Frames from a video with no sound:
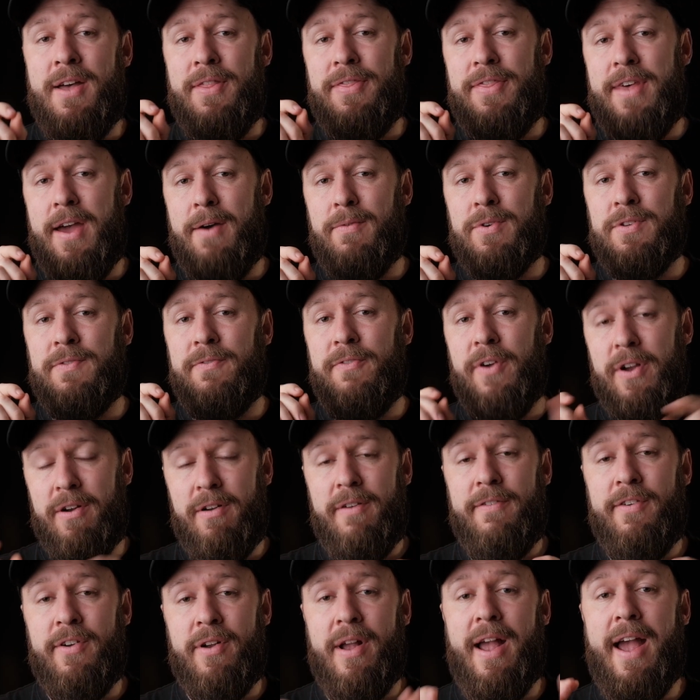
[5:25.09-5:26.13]
that was very,
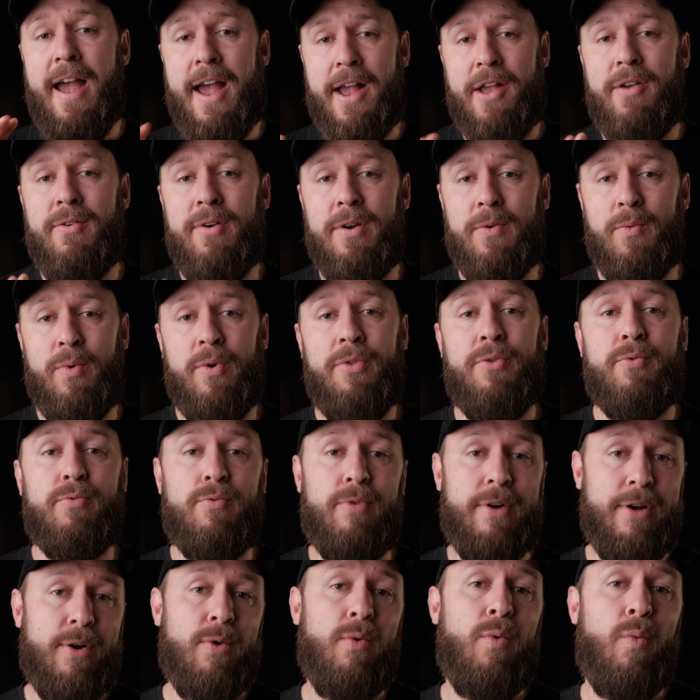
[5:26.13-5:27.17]
very accurate with
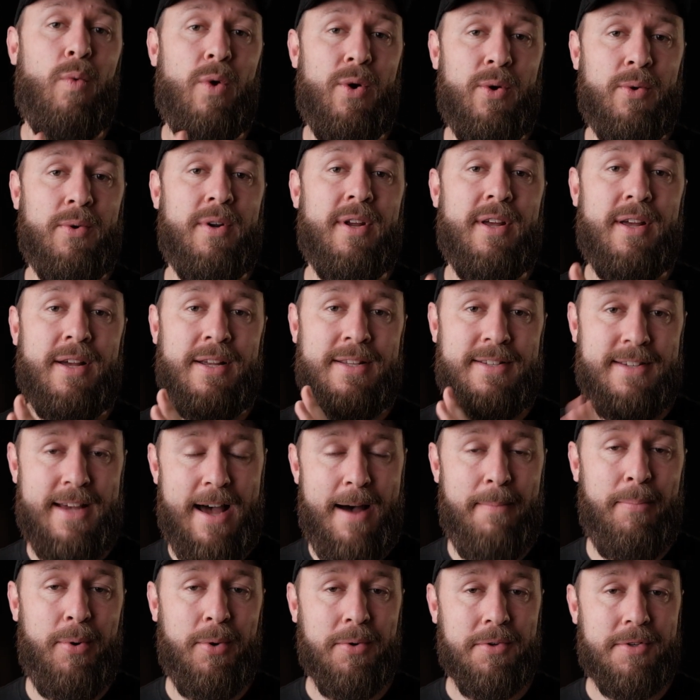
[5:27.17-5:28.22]
real world
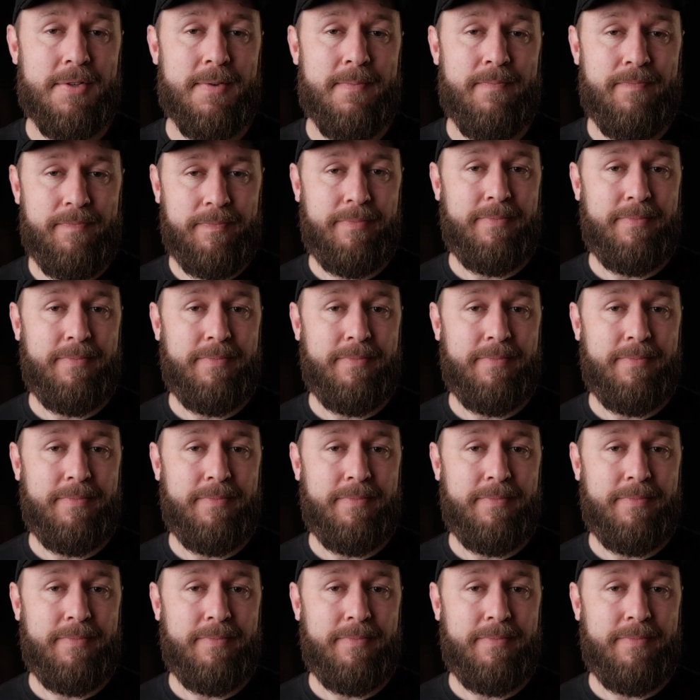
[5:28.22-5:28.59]
examples.